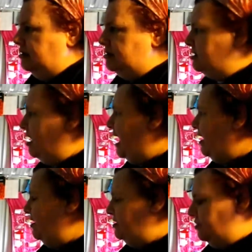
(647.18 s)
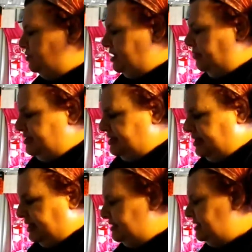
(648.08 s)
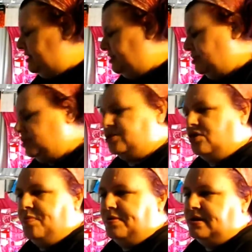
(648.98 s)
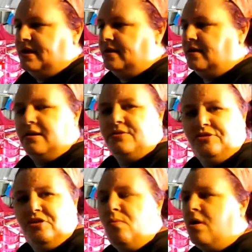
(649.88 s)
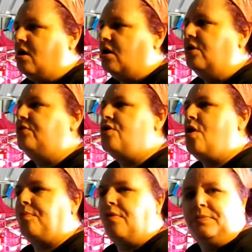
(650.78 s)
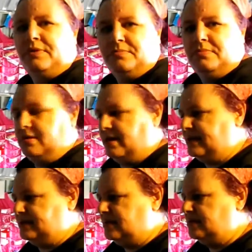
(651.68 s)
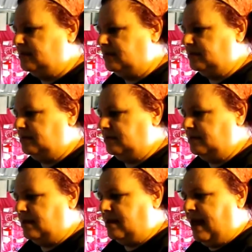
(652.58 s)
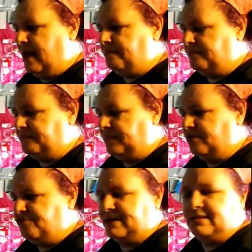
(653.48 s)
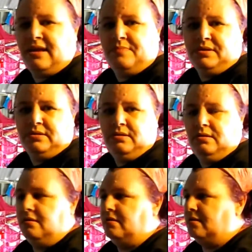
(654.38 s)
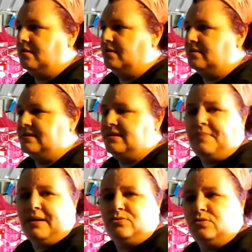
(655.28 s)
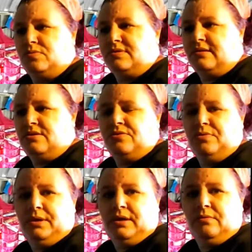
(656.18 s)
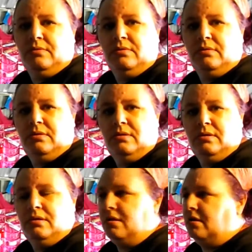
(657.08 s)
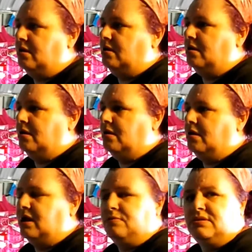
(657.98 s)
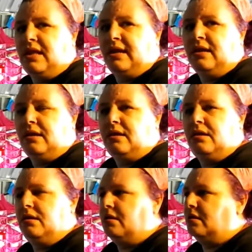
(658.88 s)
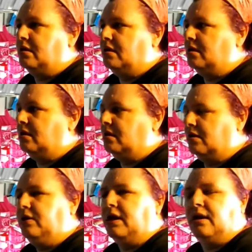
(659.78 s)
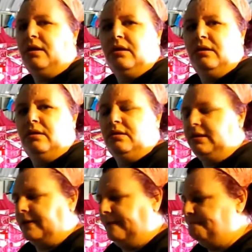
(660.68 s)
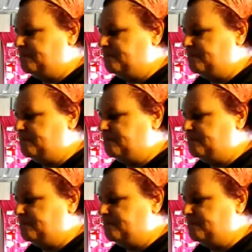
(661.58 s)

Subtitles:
So I got in touch with Amazon and I said, you know, she's opened it, and you know what? No problem. Here's the address label. Send it back to us, we'll send another one out. And I was like, okay, yeah.